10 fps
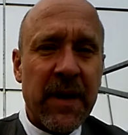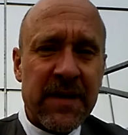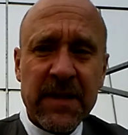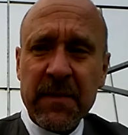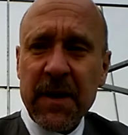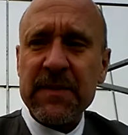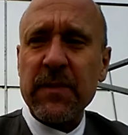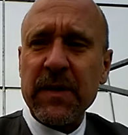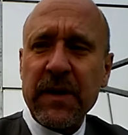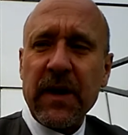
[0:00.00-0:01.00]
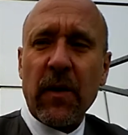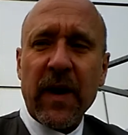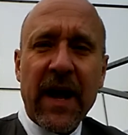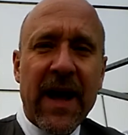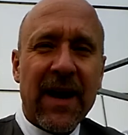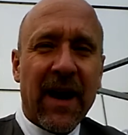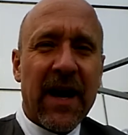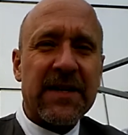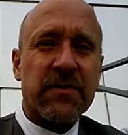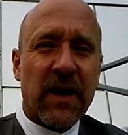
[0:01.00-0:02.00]
But I sometimes, you know, when I
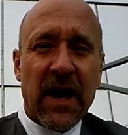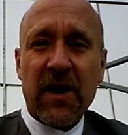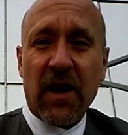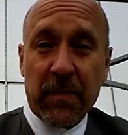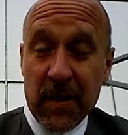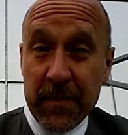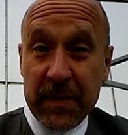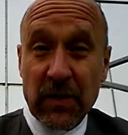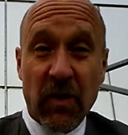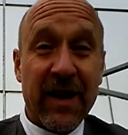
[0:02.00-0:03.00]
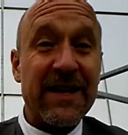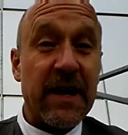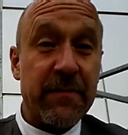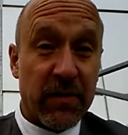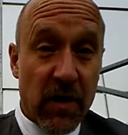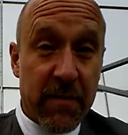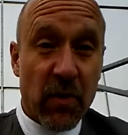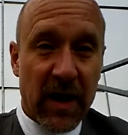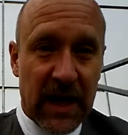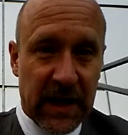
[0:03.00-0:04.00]
analyze what I call popular or contemporary
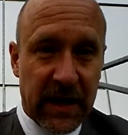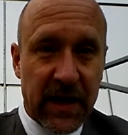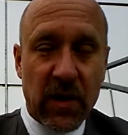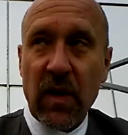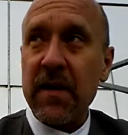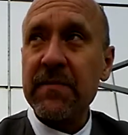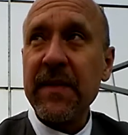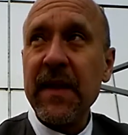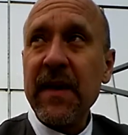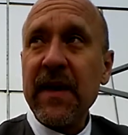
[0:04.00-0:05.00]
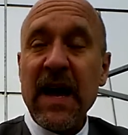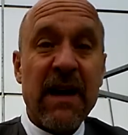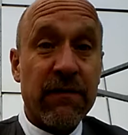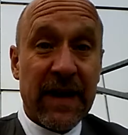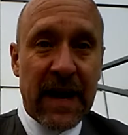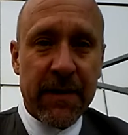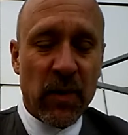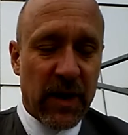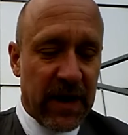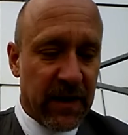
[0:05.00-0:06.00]
morality or everyday
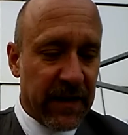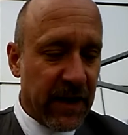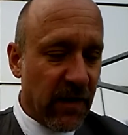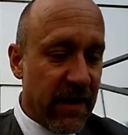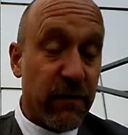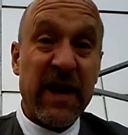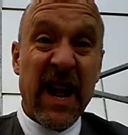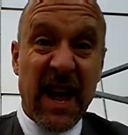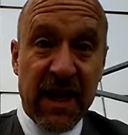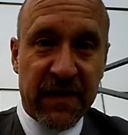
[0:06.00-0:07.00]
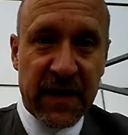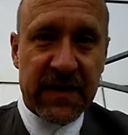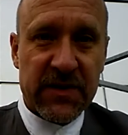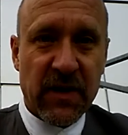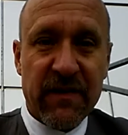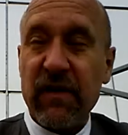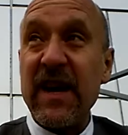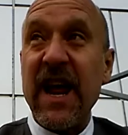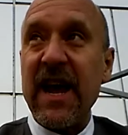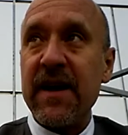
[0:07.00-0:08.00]
morality or everyday ethics or
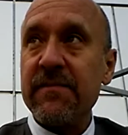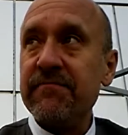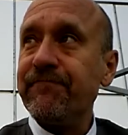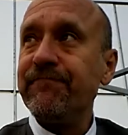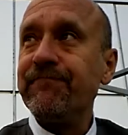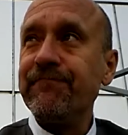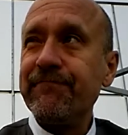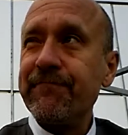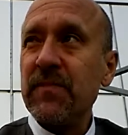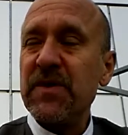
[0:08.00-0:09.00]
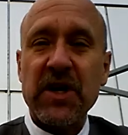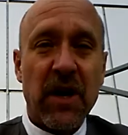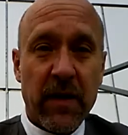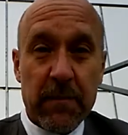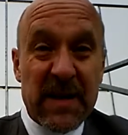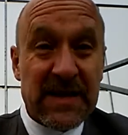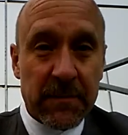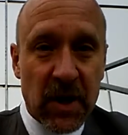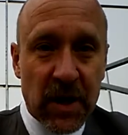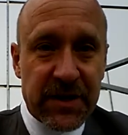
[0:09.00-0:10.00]
everyday, what you call it,
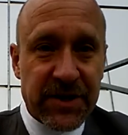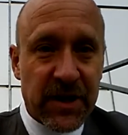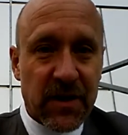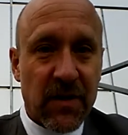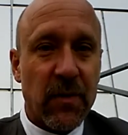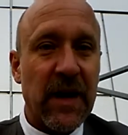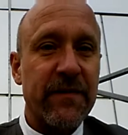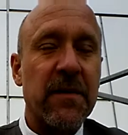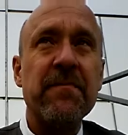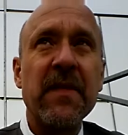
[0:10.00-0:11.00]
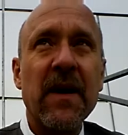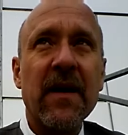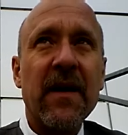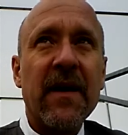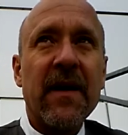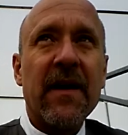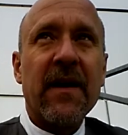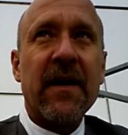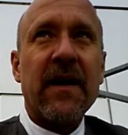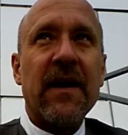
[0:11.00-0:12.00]
epistemology or whatever,
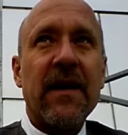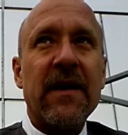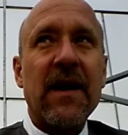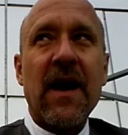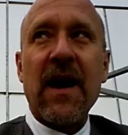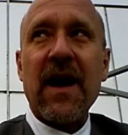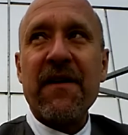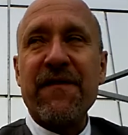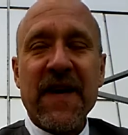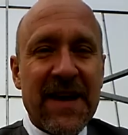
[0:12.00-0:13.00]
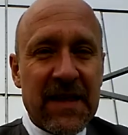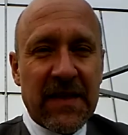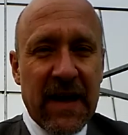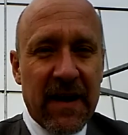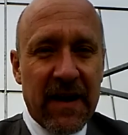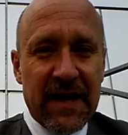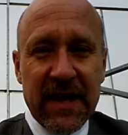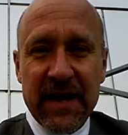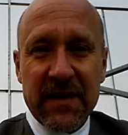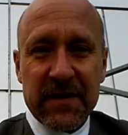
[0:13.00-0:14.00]
I find that that
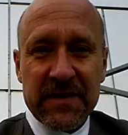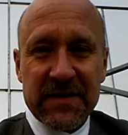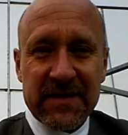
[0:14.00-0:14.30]
idea